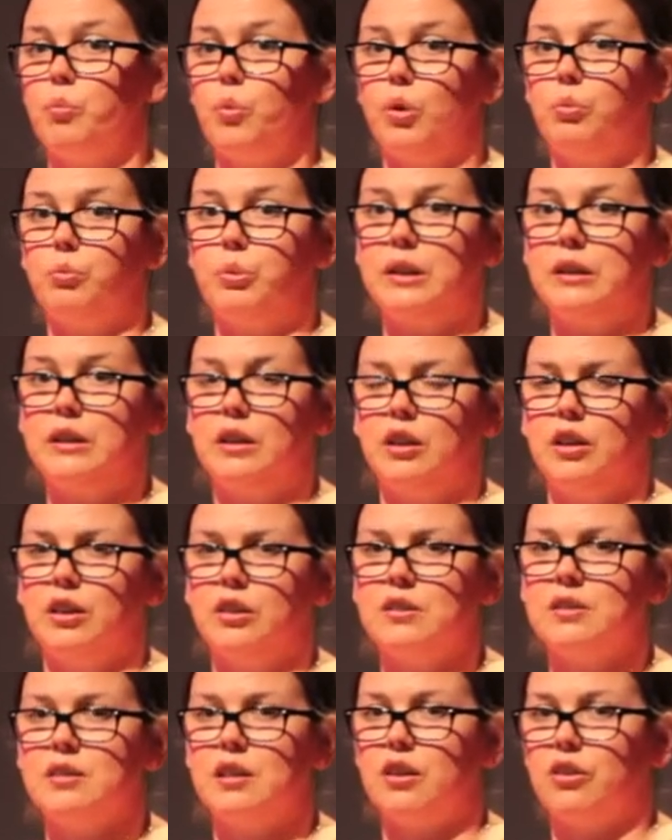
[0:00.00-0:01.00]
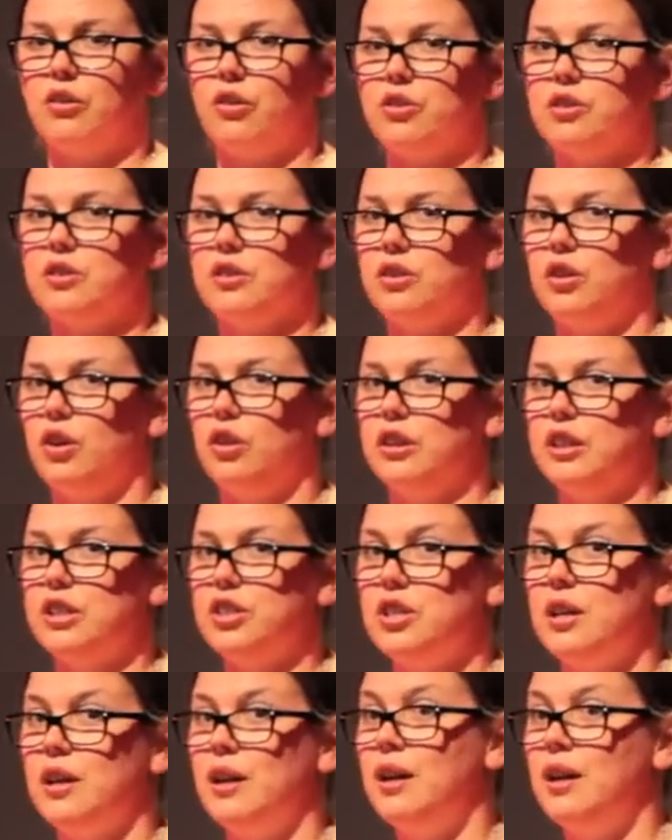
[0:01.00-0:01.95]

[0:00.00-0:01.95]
what we'd learned across the college,